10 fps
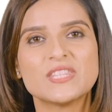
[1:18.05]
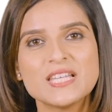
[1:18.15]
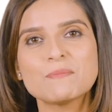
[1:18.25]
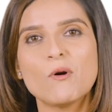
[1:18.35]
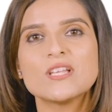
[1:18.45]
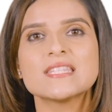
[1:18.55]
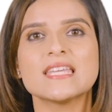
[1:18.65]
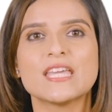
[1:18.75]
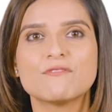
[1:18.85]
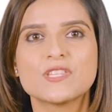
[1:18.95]
this policy
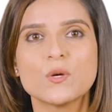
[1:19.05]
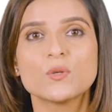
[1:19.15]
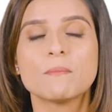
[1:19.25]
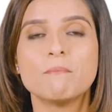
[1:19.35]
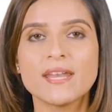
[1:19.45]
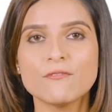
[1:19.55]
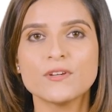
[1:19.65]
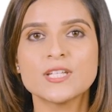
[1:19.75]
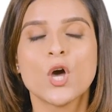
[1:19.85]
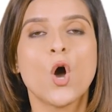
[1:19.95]
gives you the
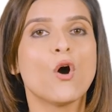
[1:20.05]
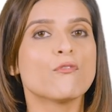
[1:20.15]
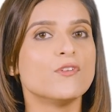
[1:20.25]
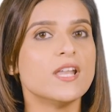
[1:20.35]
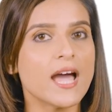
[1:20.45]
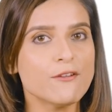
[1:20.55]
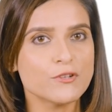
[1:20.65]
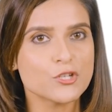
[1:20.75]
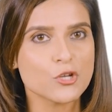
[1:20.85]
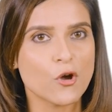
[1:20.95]
benefit of life
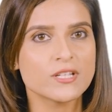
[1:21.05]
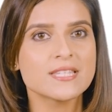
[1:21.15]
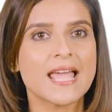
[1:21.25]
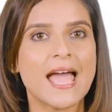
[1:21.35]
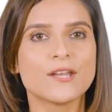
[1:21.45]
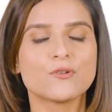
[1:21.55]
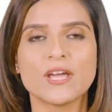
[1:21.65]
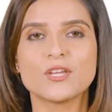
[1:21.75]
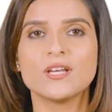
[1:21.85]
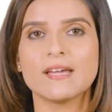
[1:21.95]
insurance and
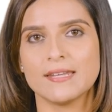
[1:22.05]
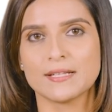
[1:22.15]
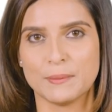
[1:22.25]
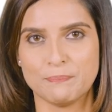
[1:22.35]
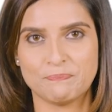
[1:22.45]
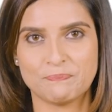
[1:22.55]
regular income.